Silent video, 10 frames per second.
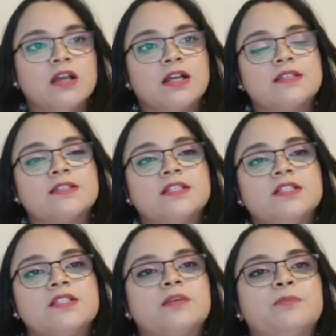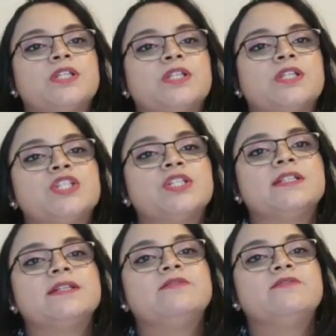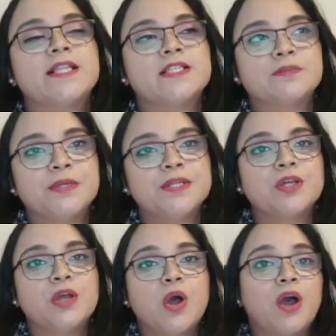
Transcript: considers the potential advancement